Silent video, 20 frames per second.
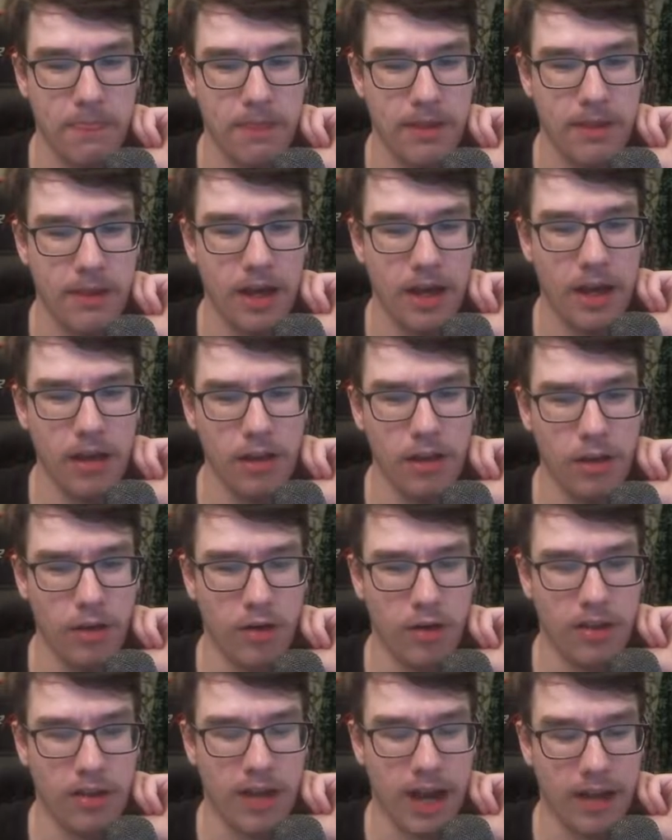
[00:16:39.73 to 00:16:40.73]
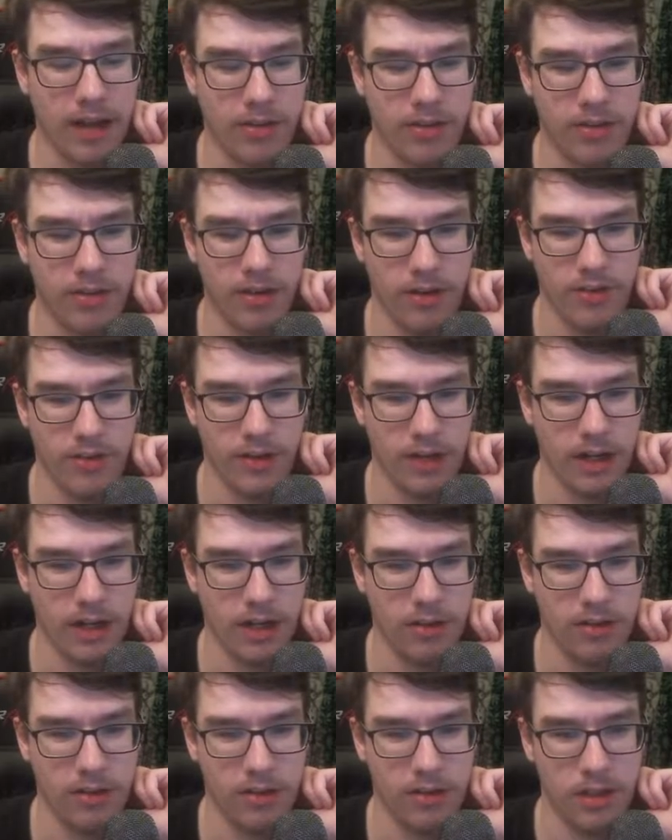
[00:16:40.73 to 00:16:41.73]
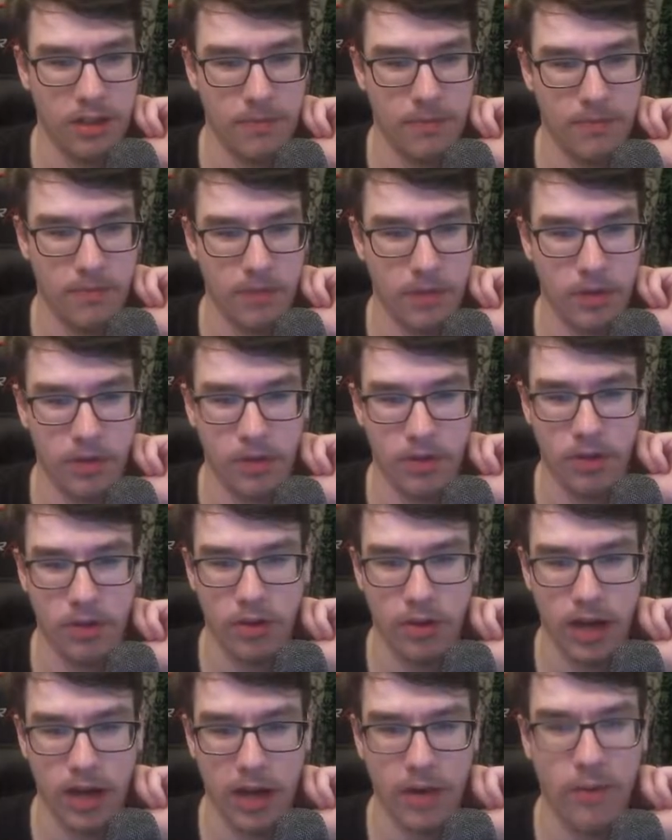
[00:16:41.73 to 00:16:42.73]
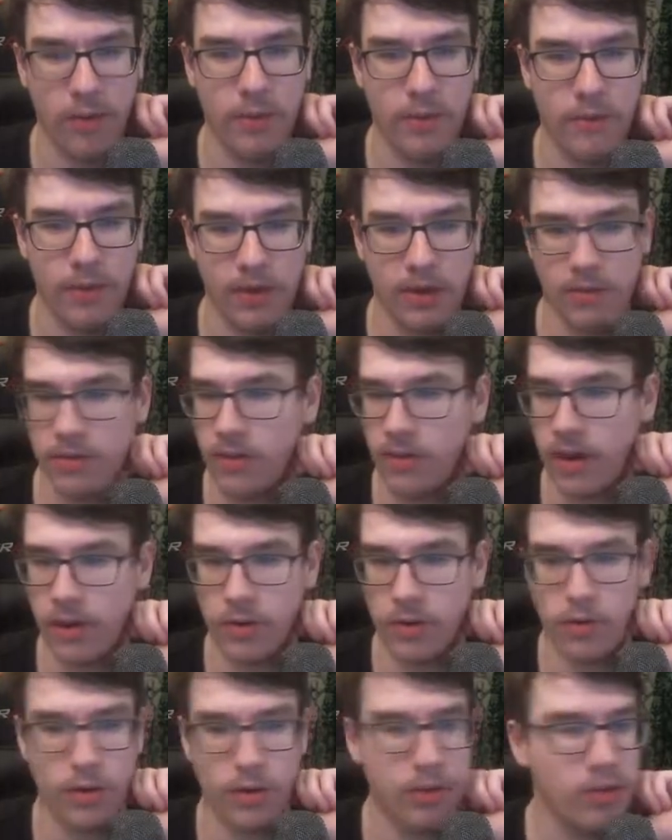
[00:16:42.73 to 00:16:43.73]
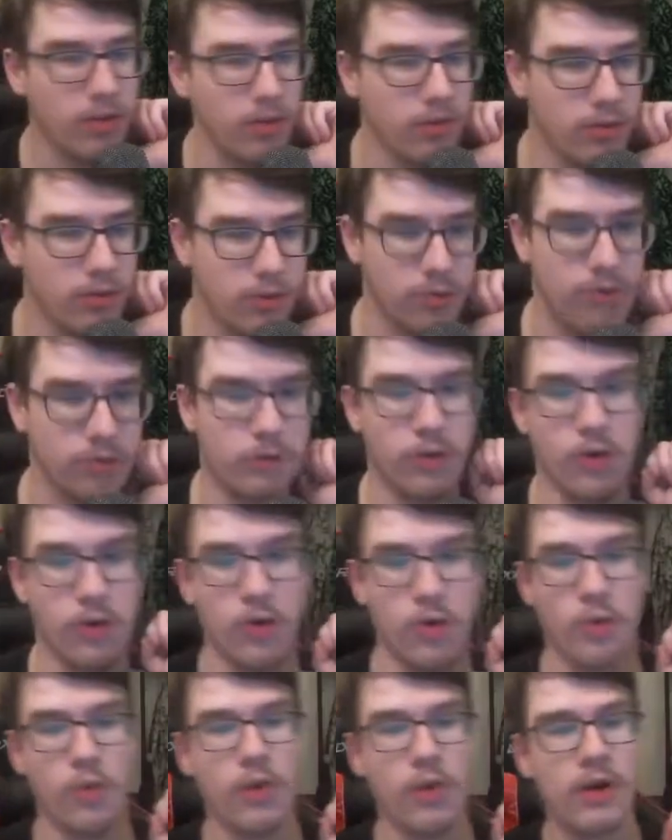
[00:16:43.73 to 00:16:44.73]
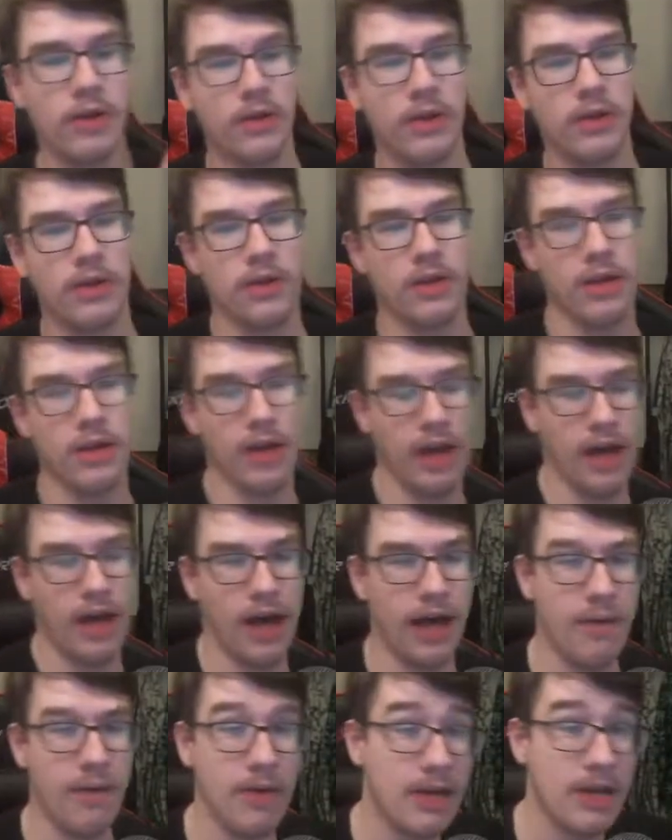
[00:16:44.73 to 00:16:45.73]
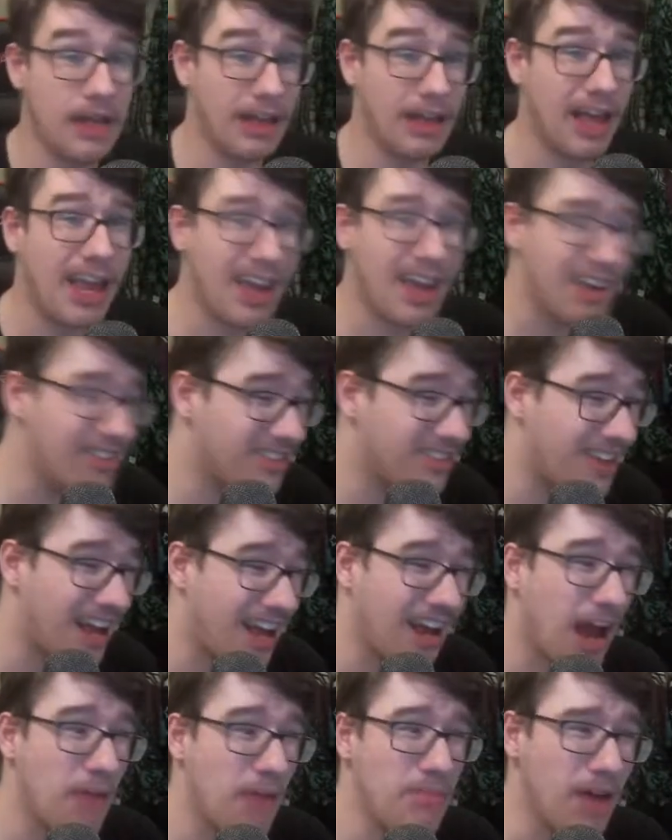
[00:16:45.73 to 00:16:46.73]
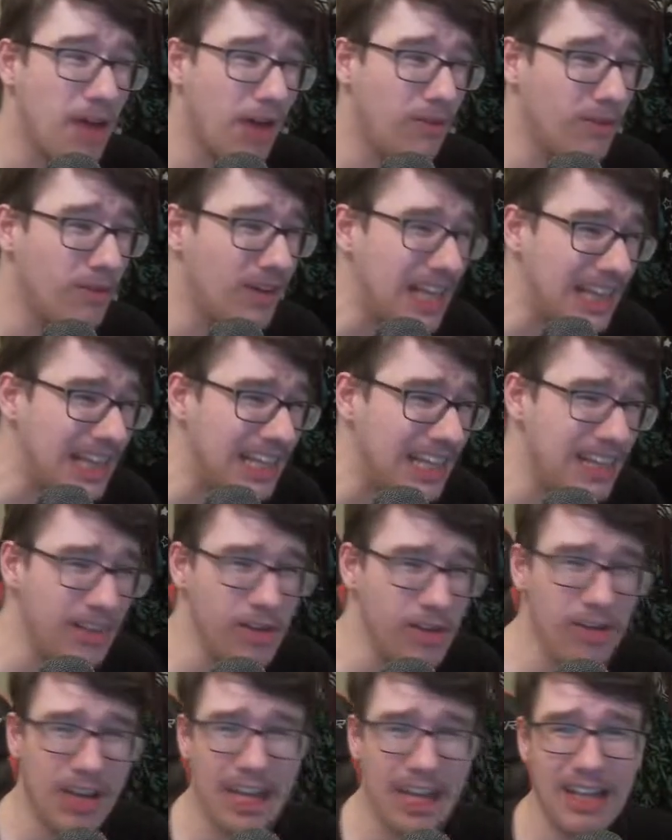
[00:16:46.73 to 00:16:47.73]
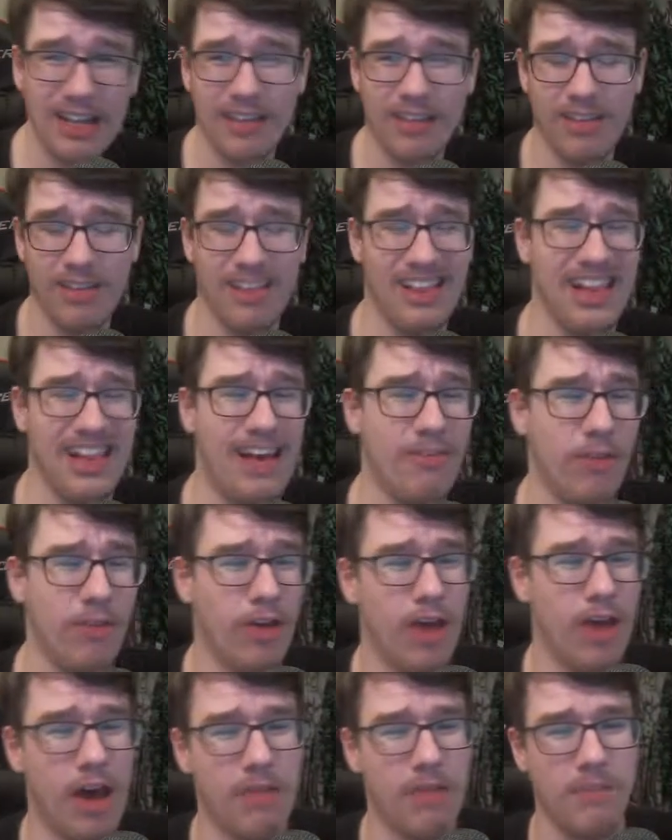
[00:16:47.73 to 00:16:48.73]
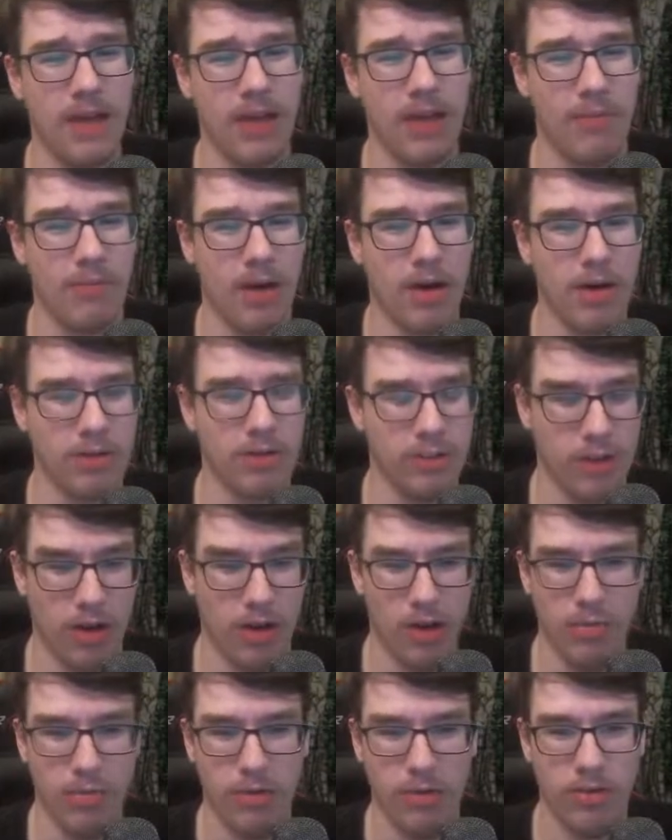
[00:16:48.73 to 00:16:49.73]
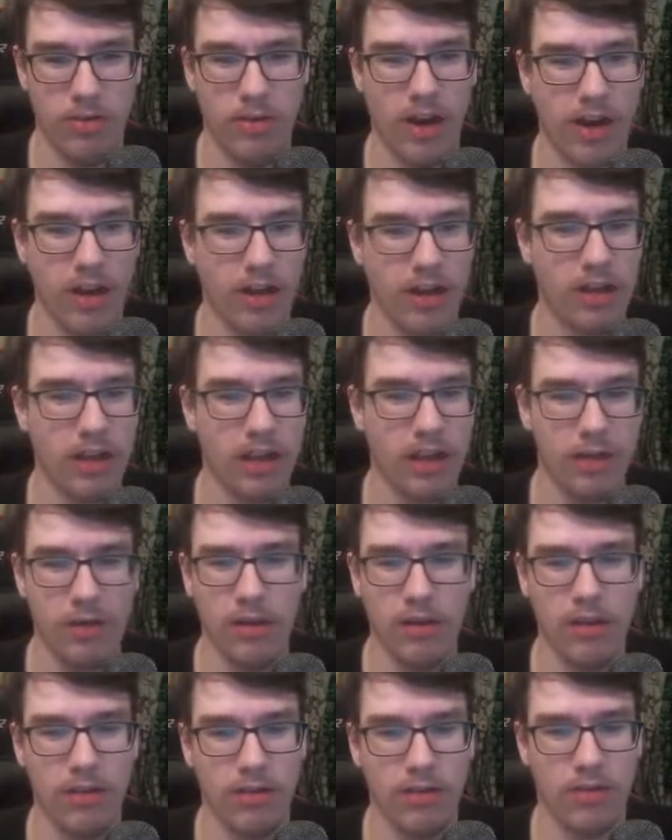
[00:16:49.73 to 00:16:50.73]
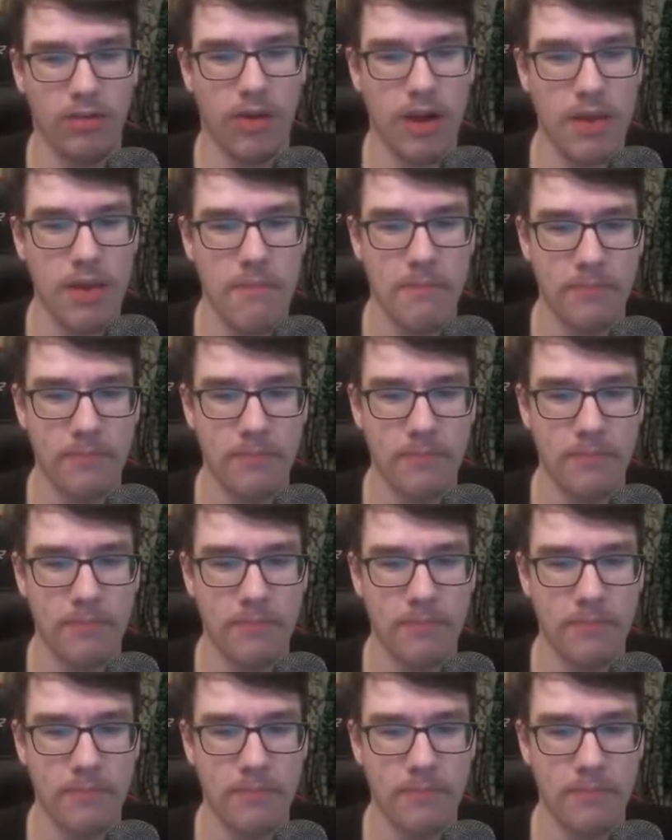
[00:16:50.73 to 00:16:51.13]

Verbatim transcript: Oh, look that, I think, actually. So now we have cycled through. Uh, like I said, I'm not really looking to level up that much. I'm just cycling units, right?